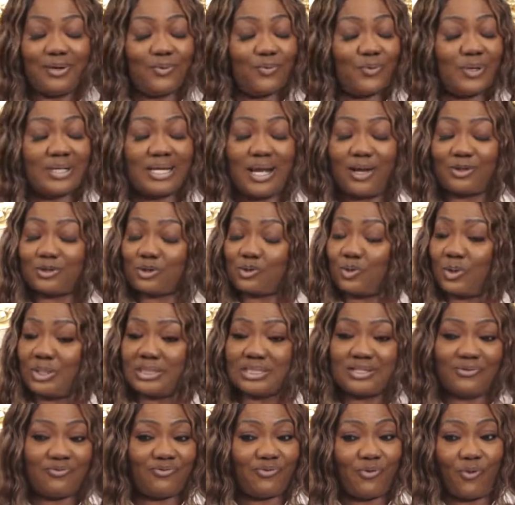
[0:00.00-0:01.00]
and when I was
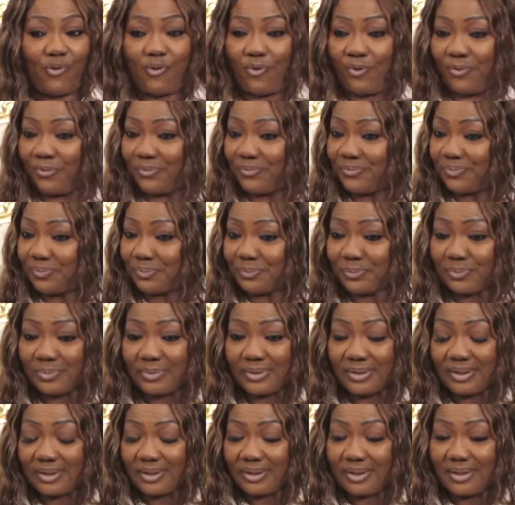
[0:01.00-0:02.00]
24.
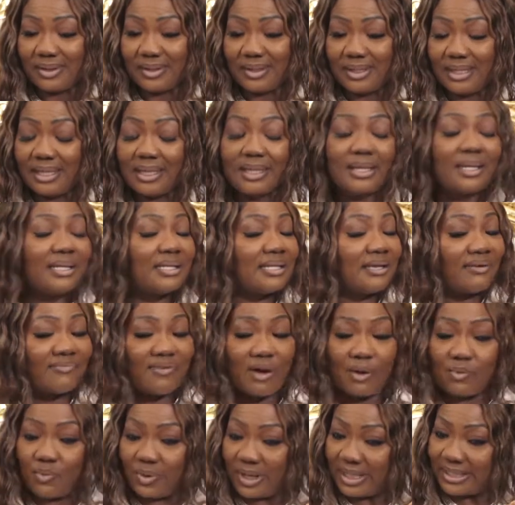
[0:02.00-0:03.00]
He
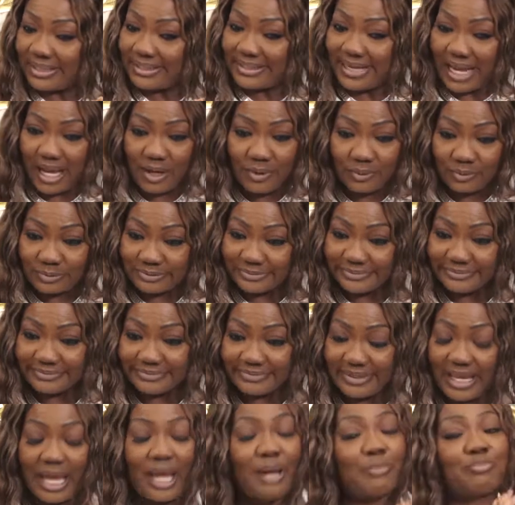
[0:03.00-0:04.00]
never went down
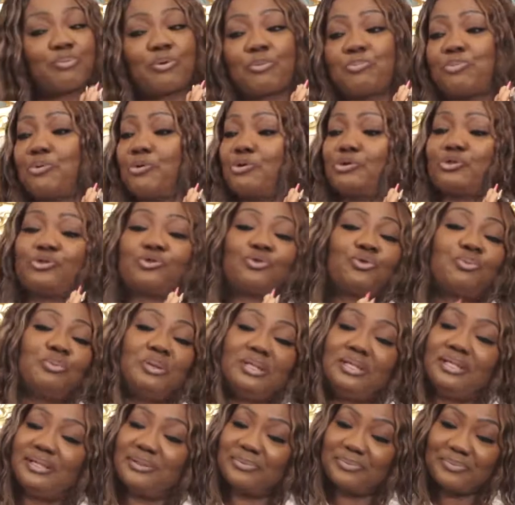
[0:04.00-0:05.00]
and proposed to
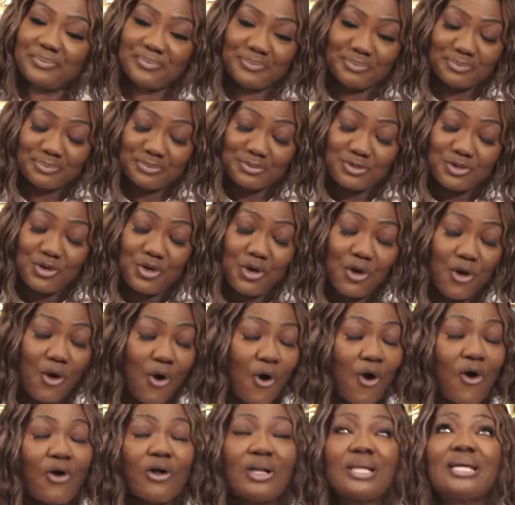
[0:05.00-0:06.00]
me.
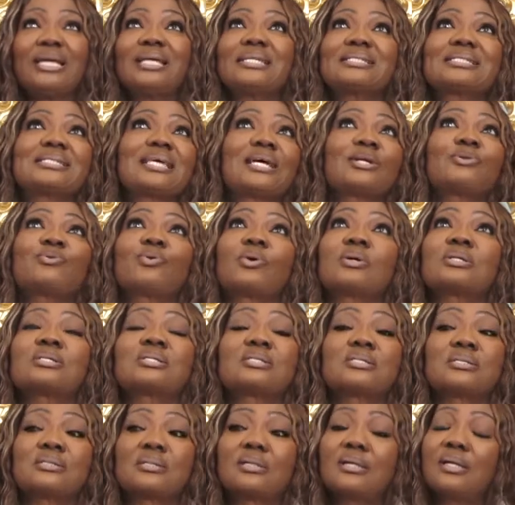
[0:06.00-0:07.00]
All he said
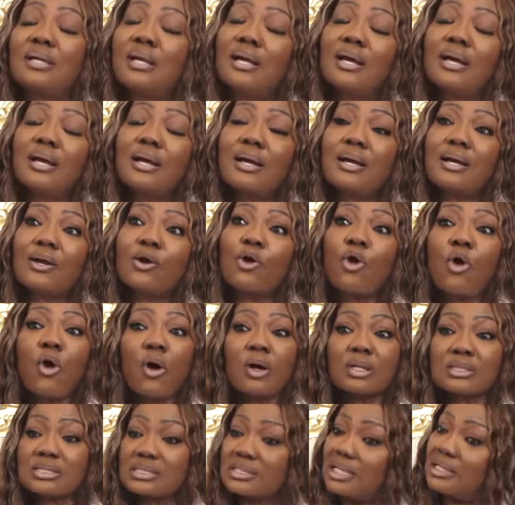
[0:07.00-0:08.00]
was,
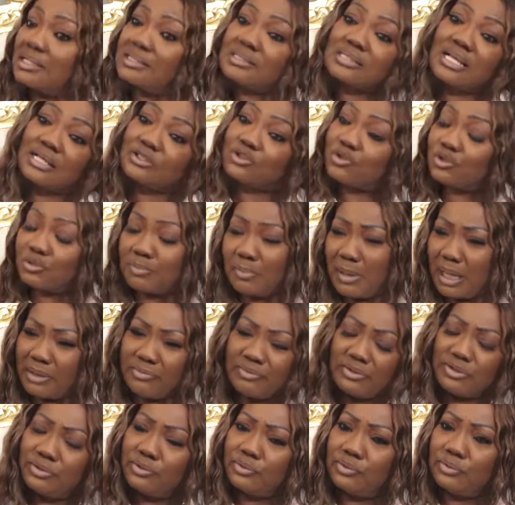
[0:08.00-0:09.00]
God says I should
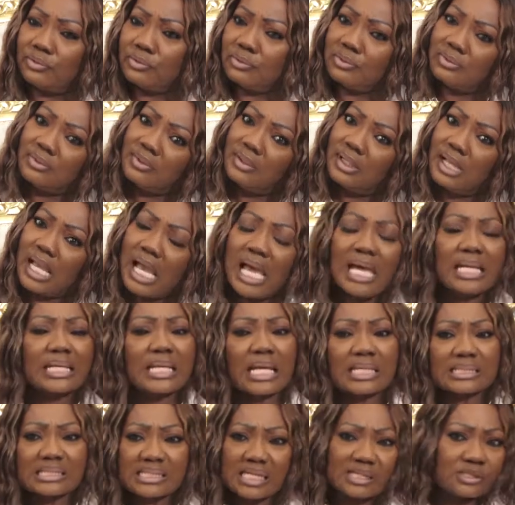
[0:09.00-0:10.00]
marry you. And
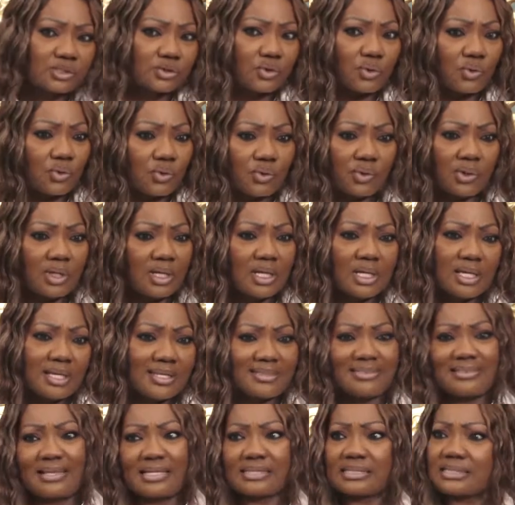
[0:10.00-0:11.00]
I said, so
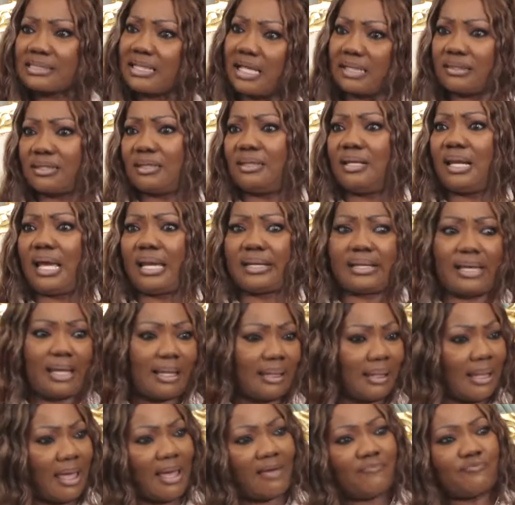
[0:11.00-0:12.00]
there's nothing like I
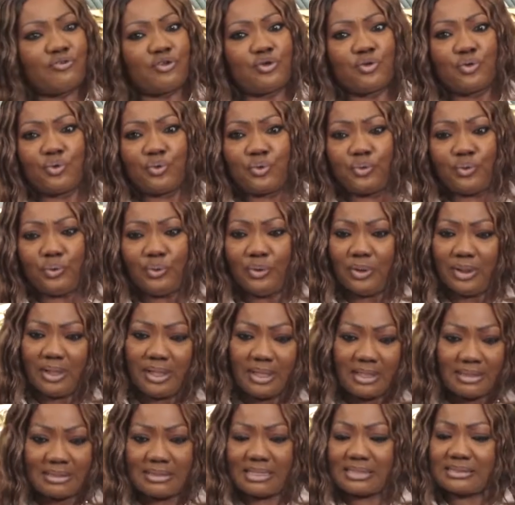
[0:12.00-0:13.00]
love you.
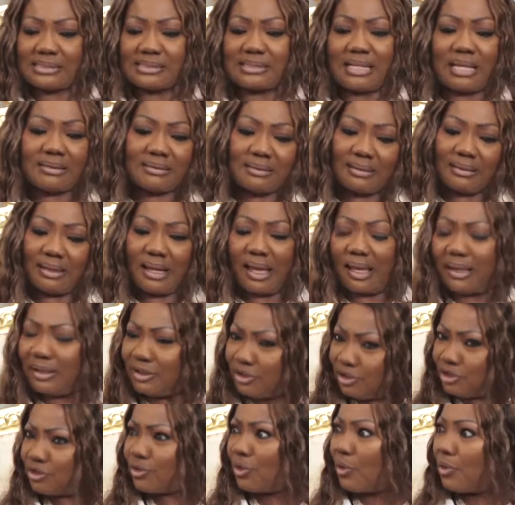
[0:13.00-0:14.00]
There's nothing like,
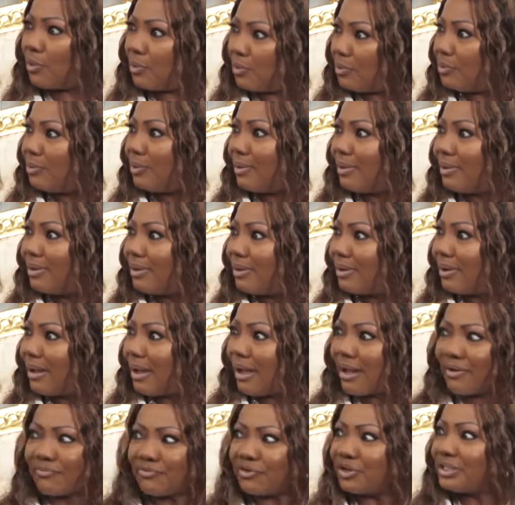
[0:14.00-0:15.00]
you know,
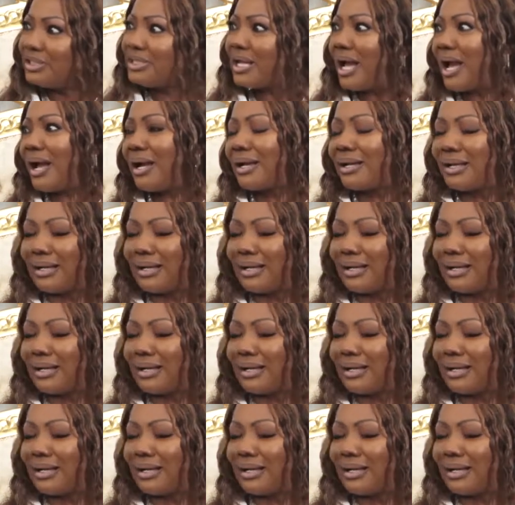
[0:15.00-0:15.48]
every young